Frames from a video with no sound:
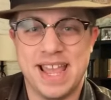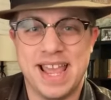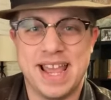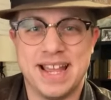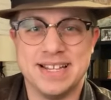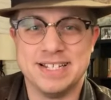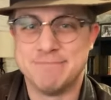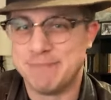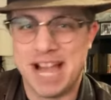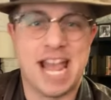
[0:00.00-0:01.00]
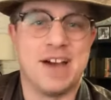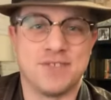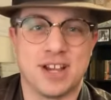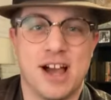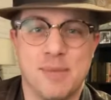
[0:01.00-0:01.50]
and I have
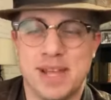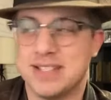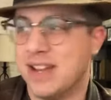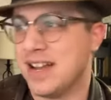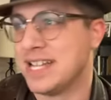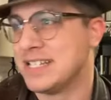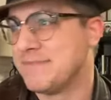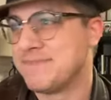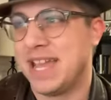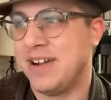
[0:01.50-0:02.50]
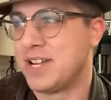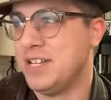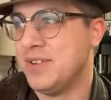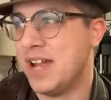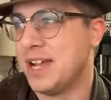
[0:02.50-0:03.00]
to comment on it. How
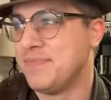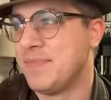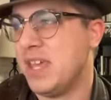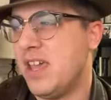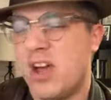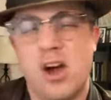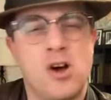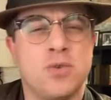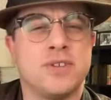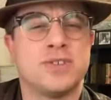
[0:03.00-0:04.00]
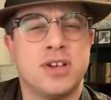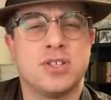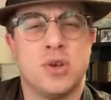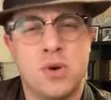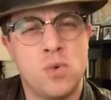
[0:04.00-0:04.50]
can you not? Oh, there's
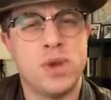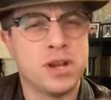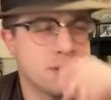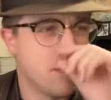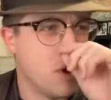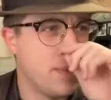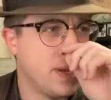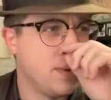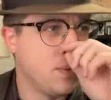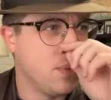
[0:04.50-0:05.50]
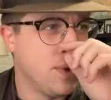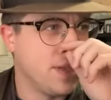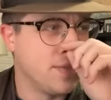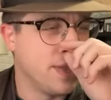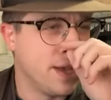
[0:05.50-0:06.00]
also a weird moment
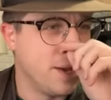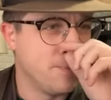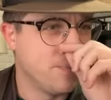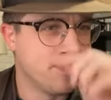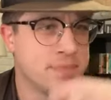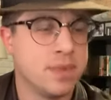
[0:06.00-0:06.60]
with turtle